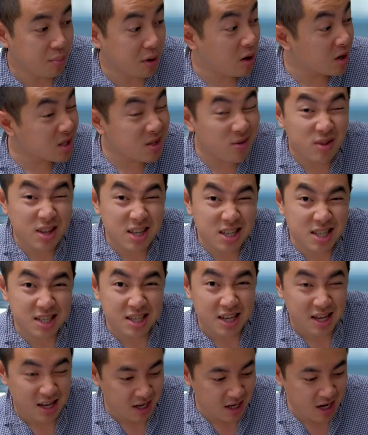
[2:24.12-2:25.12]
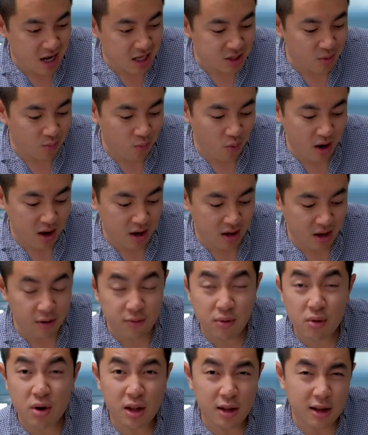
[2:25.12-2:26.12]
because of this, it ends up weighing a
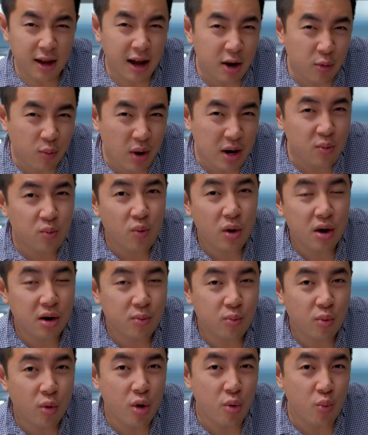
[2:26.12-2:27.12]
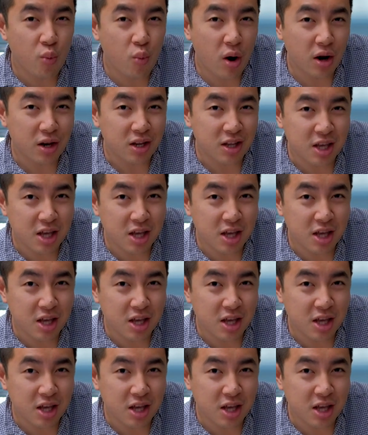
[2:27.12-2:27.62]
very lightweight 1.1